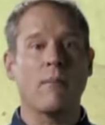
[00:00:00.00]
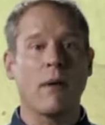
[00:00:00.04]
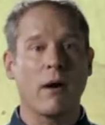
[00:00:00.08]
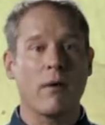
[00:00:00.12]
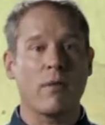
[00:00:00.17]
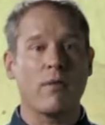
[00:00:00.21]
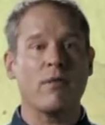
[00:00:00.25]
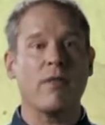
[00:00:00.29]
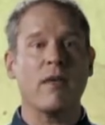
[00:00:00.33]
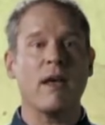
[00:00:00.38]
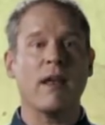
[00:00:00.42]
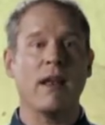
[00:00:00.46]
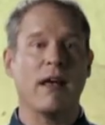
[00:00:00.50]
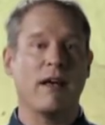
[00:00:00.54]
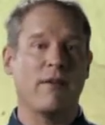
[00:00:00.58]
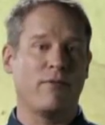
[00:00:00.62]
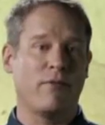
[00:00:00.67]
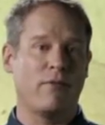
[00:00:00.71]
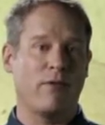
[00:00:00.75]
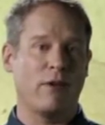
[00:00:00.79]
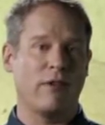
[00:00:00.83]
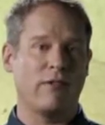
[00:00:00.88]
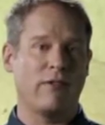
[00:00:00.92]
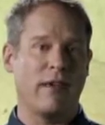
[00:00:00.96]
Marcela,
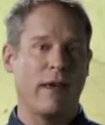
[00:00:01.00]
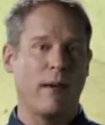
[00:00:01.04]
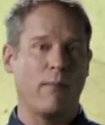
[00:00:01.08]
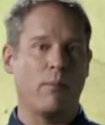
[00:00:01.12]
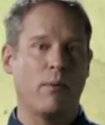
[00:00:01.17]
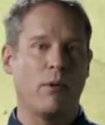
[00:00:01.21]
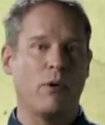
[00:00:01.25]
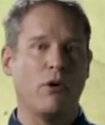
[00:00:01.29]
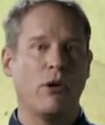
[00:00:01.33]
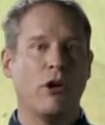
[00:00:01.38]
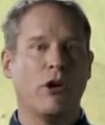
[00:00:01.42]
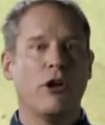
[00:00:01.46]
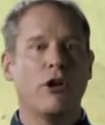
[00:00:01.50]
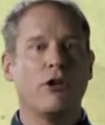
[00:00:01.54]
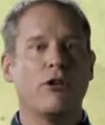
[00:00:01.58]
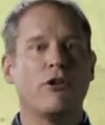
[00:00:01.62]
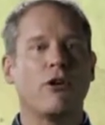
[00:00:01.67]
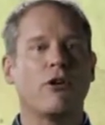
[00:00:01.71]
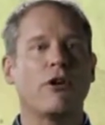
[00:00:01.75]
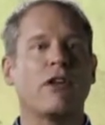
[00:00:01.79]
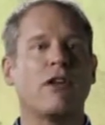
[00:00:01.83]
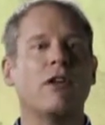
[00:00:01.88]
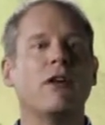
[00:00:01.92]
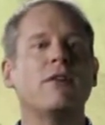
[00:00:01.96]
for example.
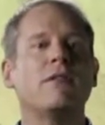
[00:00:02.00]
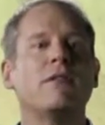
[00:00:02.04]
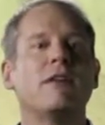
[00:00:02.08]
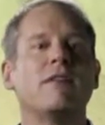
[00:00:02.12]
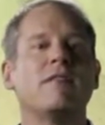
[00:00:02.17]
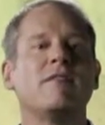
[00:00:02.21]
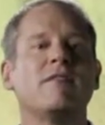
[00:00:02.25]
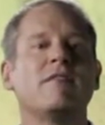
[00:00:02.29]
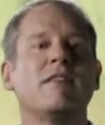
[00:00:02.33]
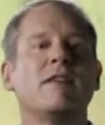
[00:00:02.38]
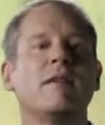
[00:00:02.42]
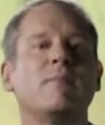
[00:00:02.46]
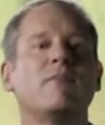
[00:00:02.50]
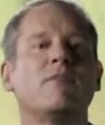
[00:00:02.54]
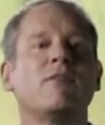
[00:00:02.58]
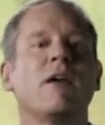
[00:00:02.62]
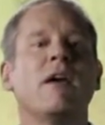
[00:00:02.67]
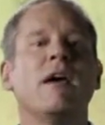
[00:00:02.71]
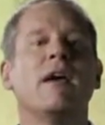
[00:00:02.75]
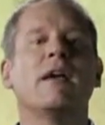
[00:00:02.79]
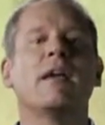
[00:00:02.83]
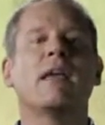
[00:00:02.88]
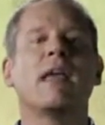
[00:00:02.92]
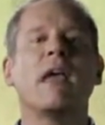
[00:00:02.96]
Don Quixote seems
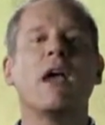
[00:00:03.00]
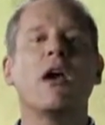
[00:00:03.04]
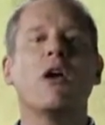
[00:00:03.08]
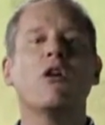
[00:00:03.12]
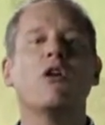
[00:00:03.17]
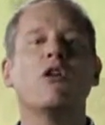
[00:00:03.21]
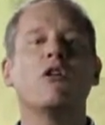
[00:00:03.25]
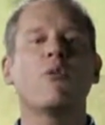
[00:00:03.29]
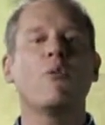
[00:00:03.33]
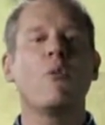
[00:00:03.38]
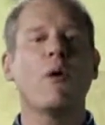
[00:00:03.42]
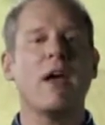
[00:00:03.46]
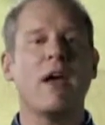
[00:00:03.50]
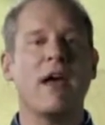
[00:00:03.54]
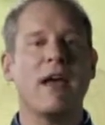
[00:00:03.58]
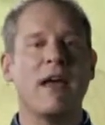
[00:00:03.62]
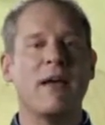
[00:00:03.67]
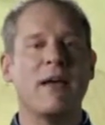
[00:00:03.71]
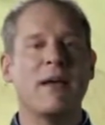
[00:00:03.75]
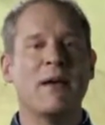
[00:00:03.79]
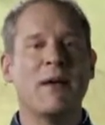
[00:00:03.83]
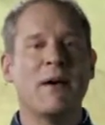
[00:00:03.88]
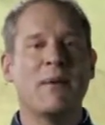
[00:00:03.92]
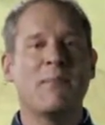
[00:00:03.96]
carried
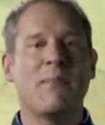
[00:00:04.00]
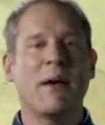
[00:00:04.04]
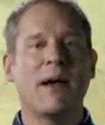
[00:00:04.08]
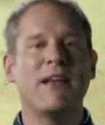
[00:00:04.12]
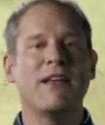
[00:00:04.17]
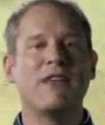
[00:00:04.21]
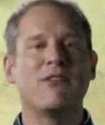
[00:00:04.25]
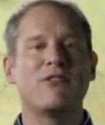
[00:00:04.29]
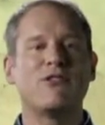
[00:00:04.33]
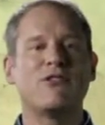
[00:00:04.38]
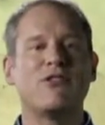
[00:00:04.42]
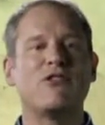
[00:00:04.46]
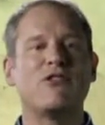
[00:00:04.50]
away by his